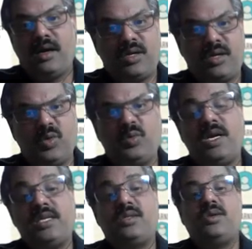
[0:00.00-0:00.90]

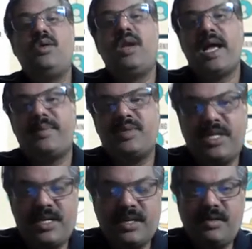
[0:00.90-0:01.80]
towards Google App
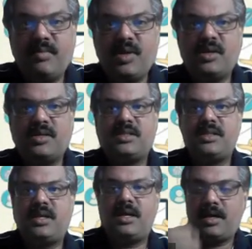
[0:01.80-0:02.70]
Sheet. Because
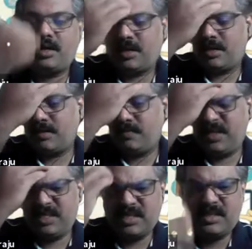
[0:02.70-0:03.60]
we
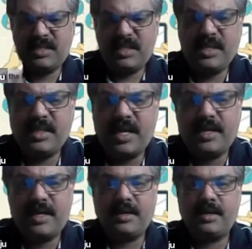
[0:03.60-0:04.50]
just think that